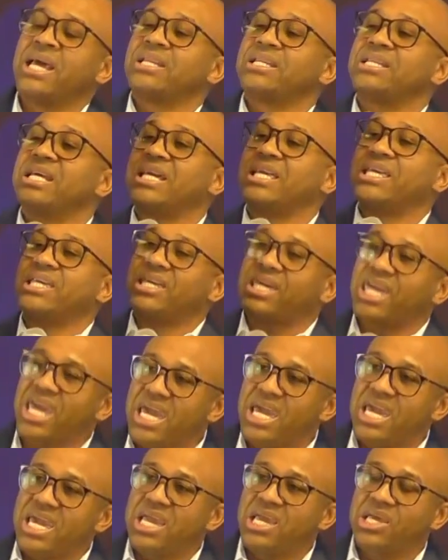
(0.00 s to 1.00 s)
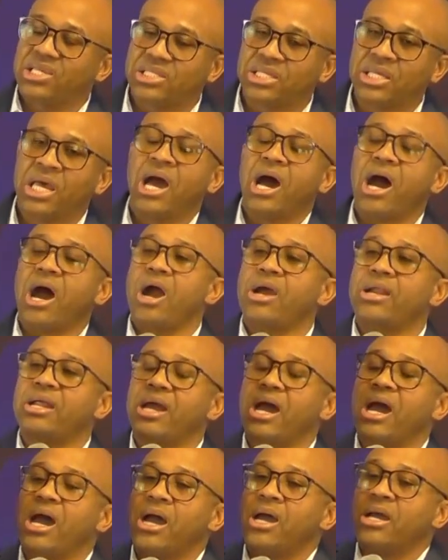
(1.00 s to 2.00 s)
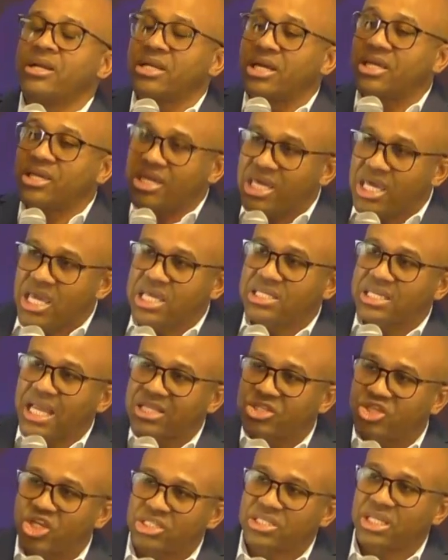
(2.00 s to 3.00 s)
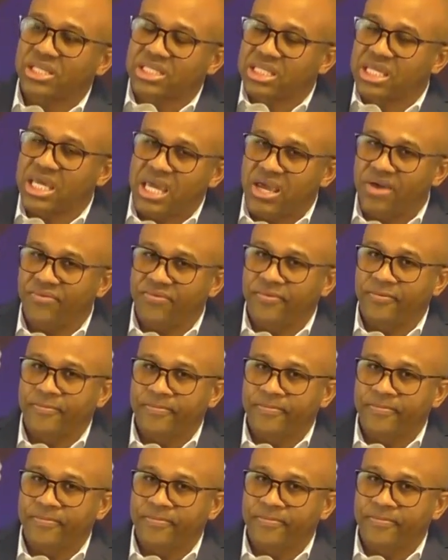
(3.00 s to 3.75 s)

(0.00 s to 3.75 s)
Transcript: The keys are the, uh, the keys that Jesus gave.